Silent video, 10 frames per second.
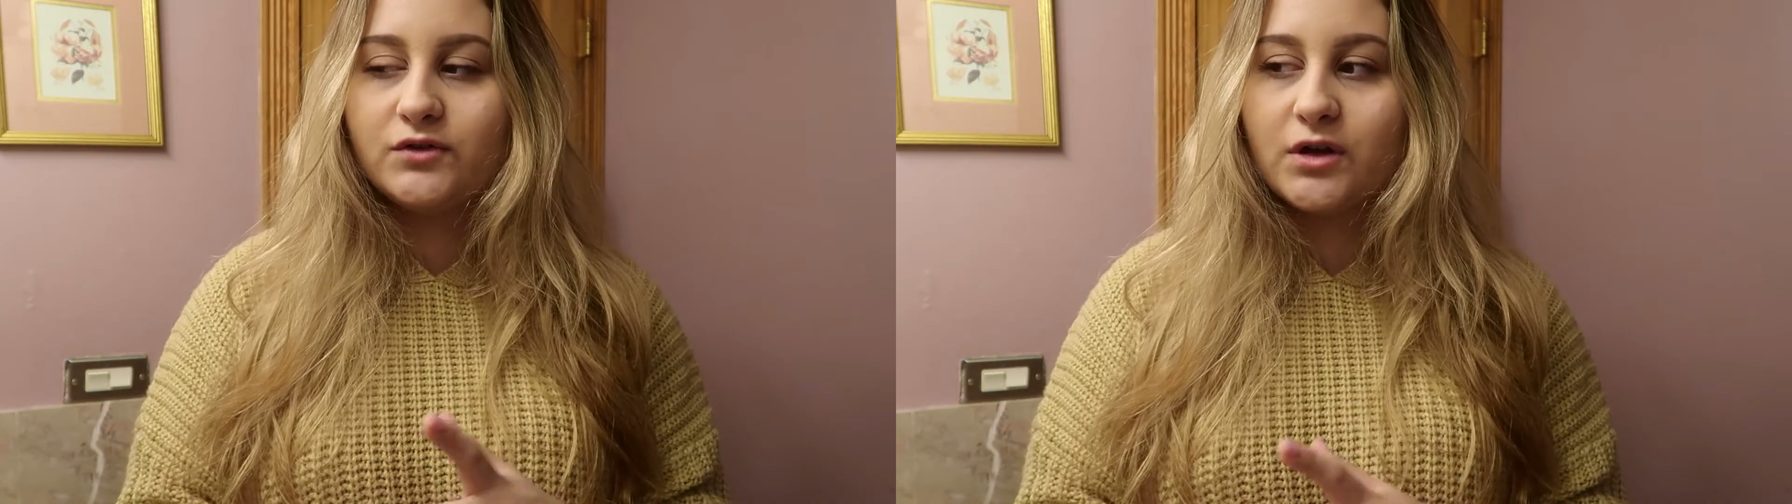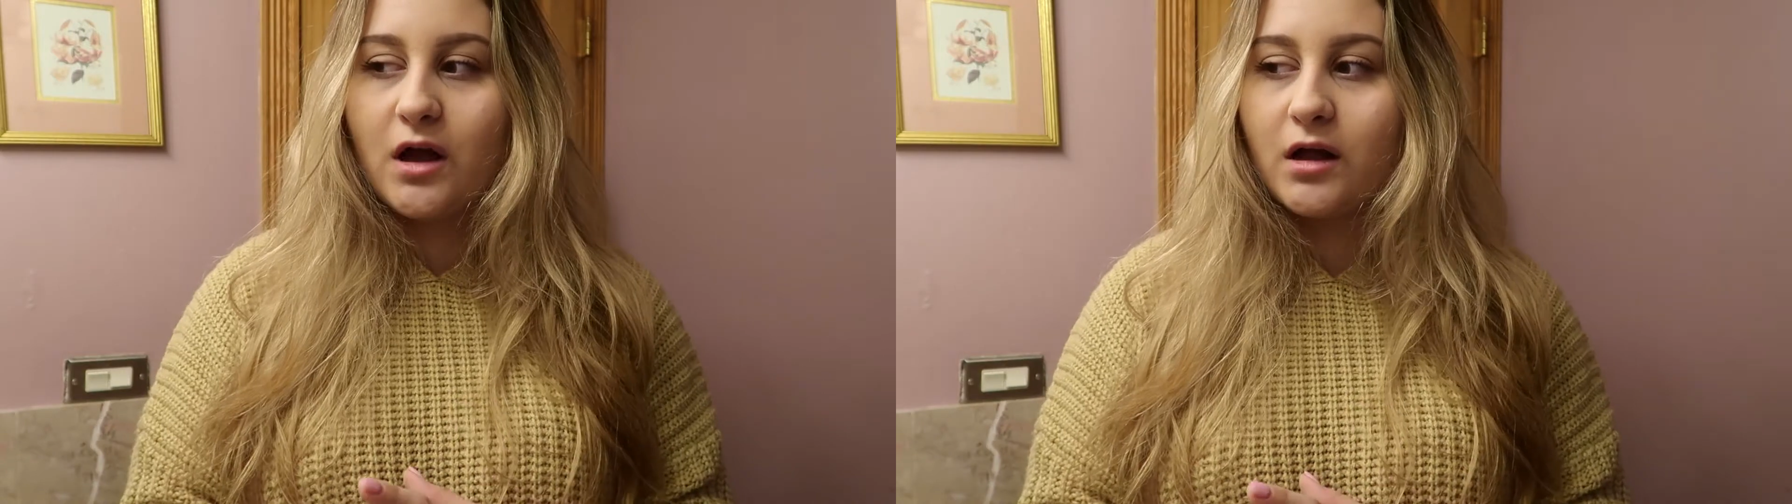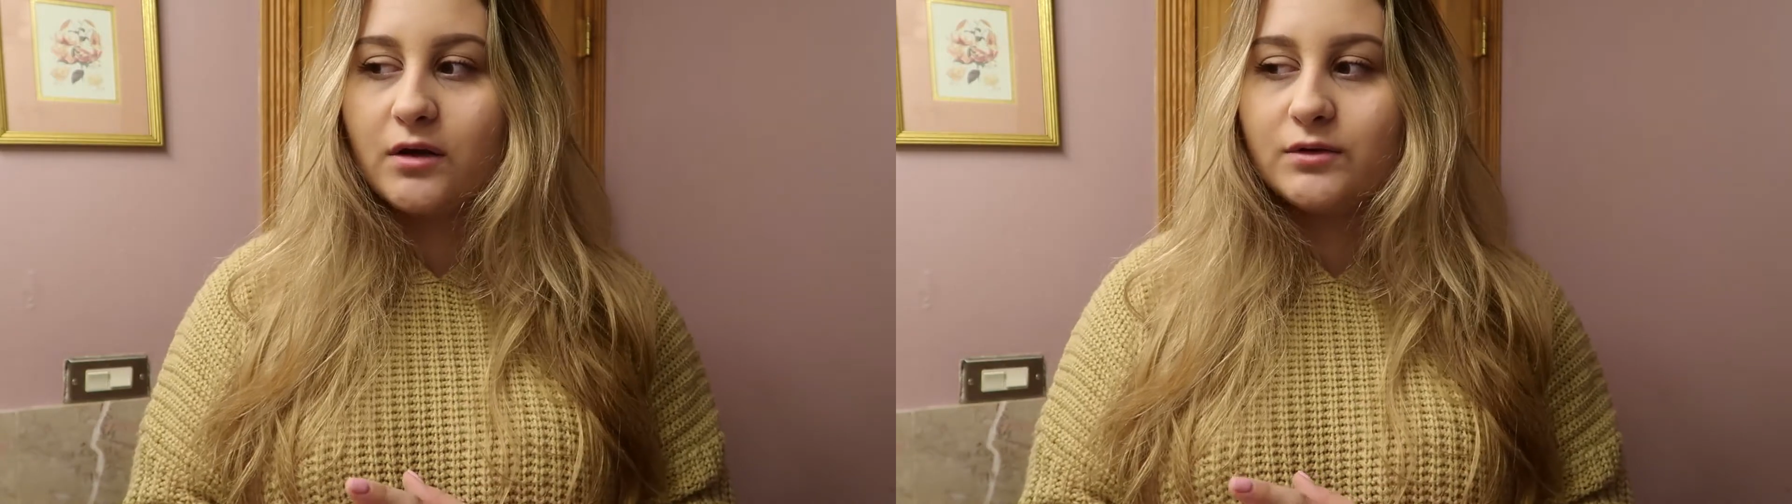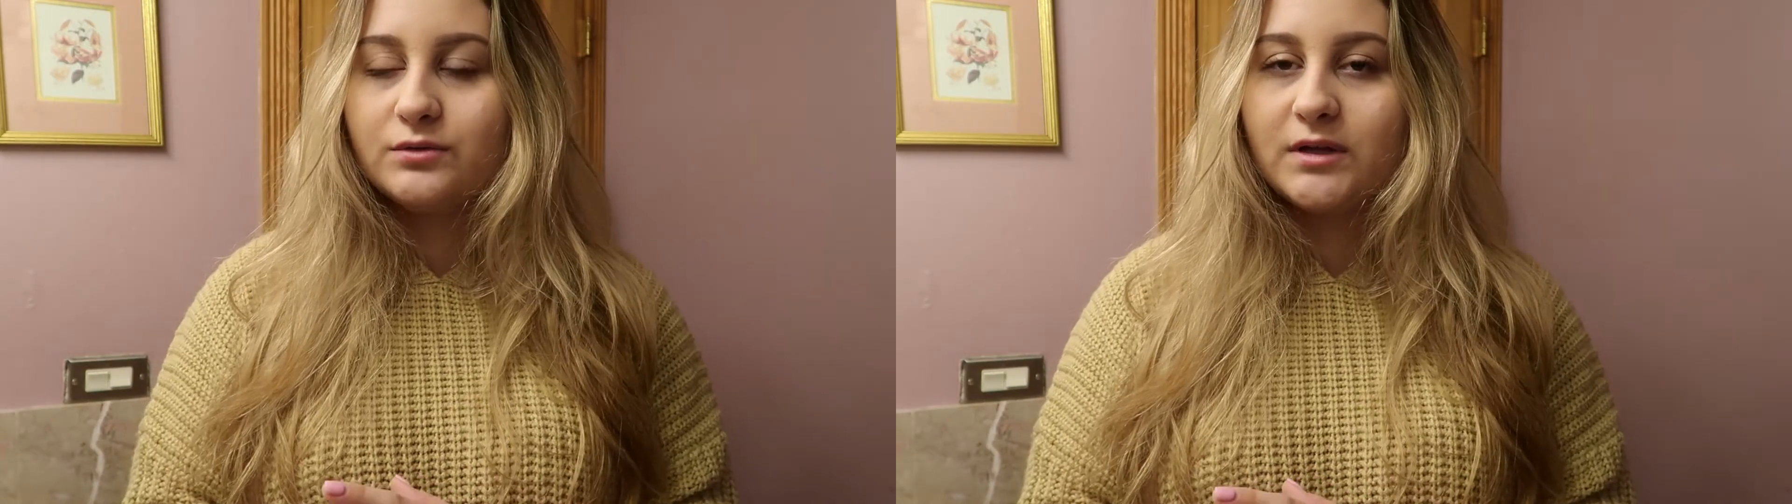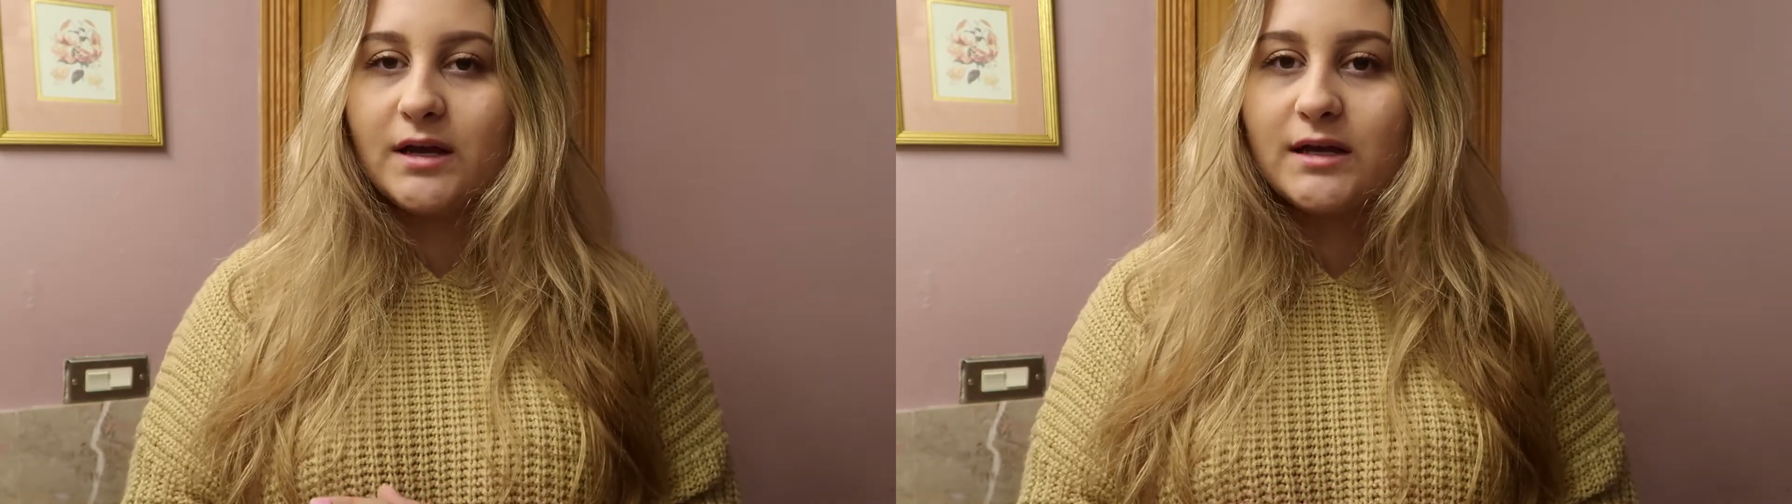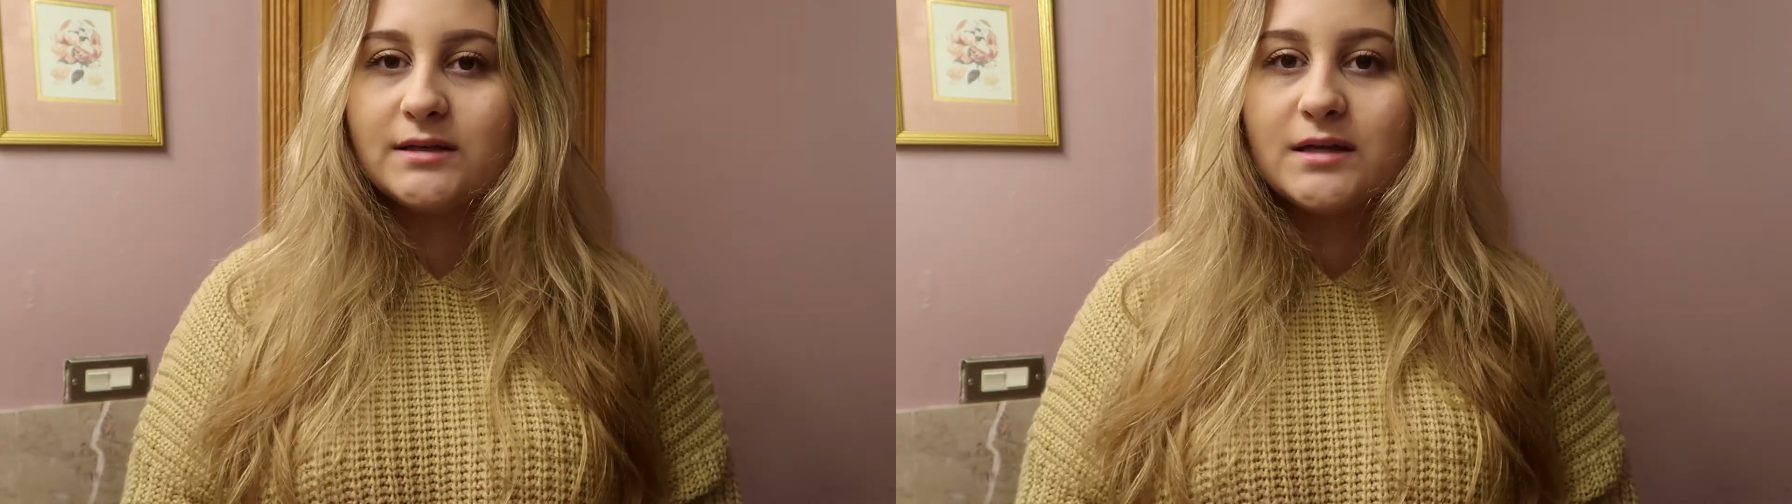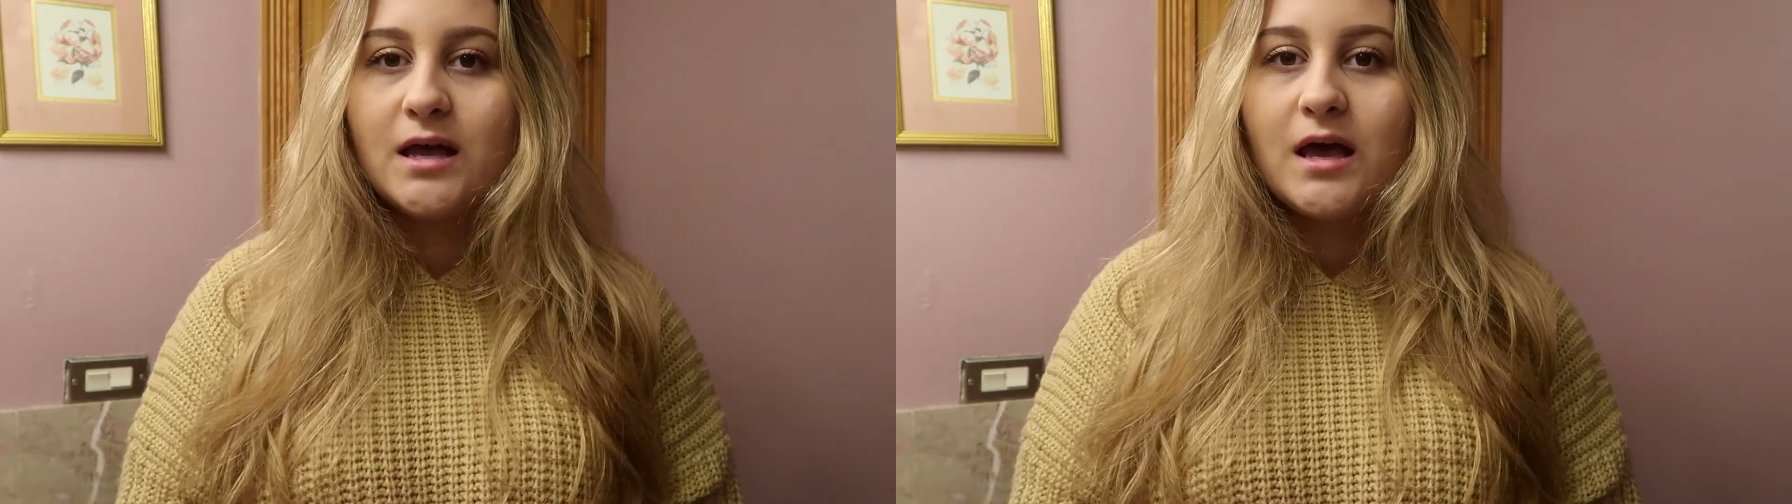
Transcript: Chicago. It's really nice.